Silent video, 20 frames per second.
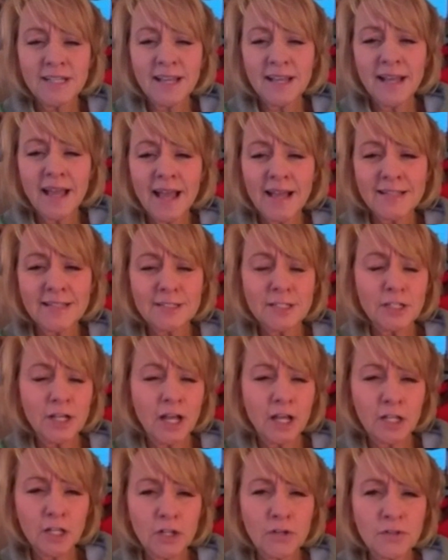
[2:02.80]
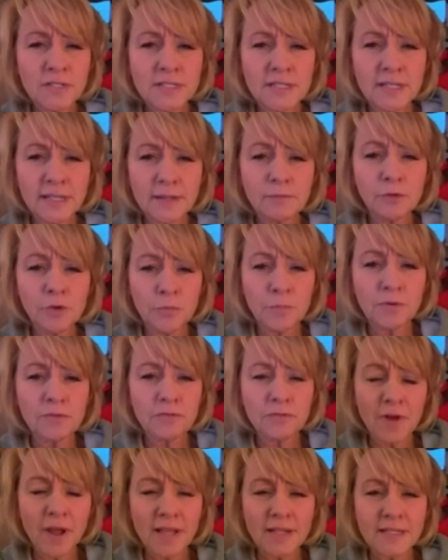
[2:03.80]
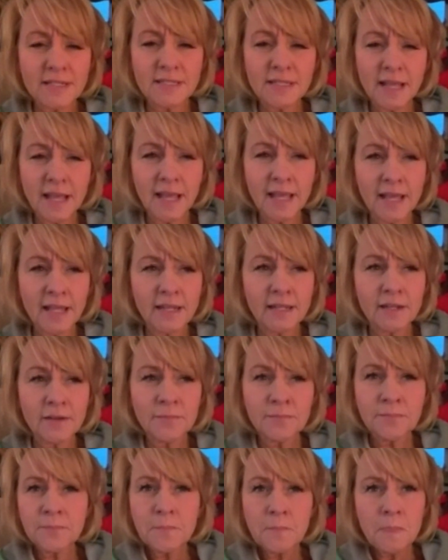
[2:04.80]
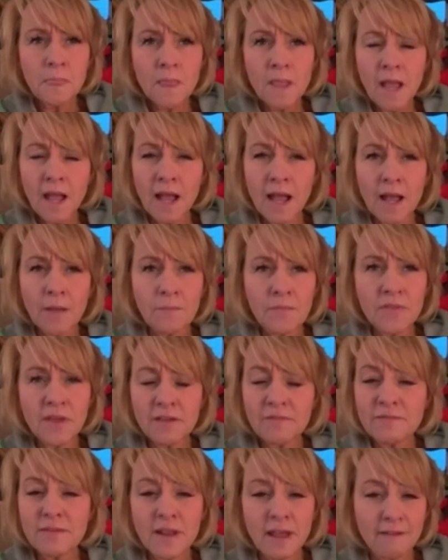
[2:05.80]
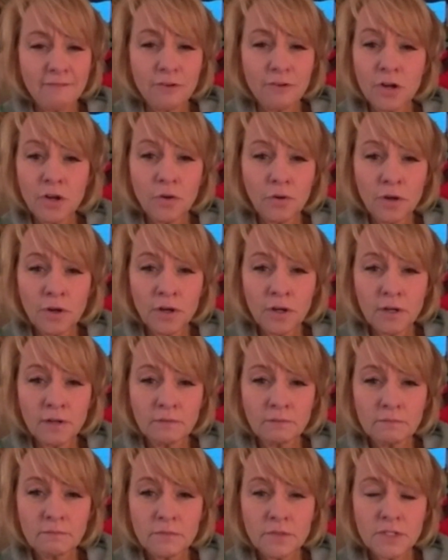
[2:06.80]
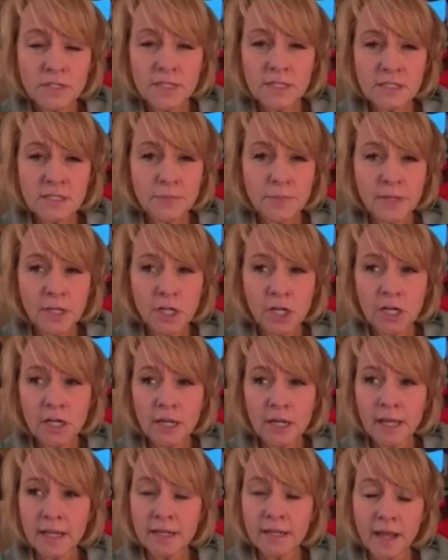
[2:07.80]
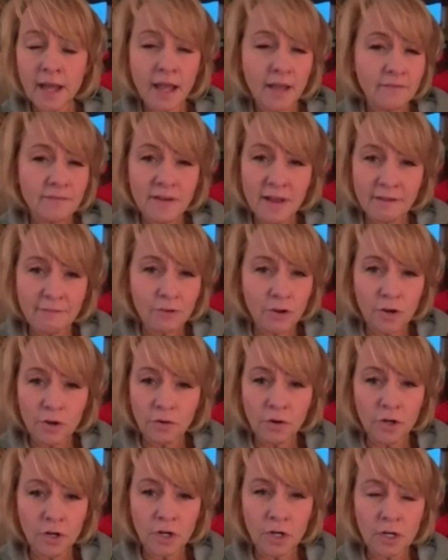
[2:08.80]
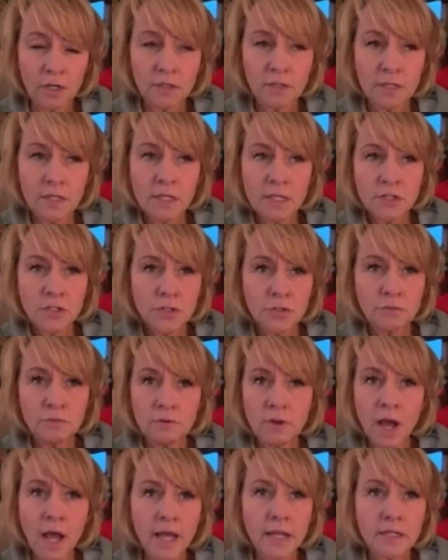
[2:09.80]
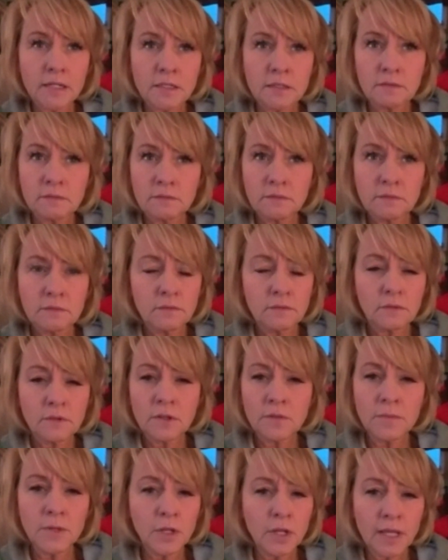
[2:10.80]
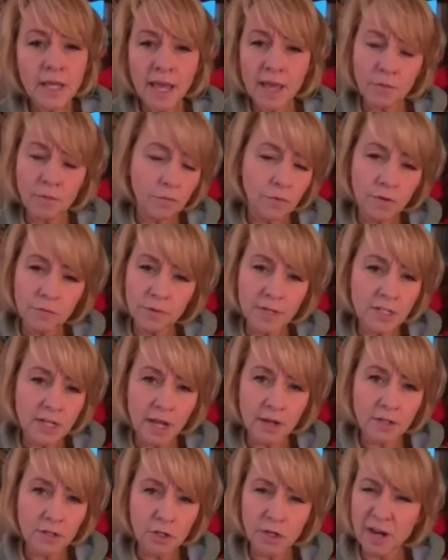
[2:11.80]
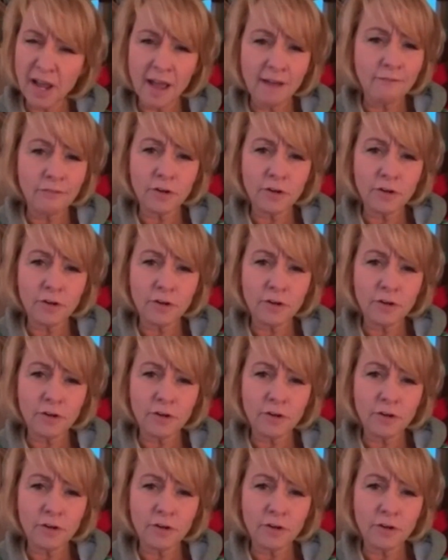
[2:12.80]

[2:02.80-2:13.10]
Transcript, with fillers: has a close knit group of friends, and um, they've never known her to disappear, and I've never known her to not communicate when we reach out to her ever.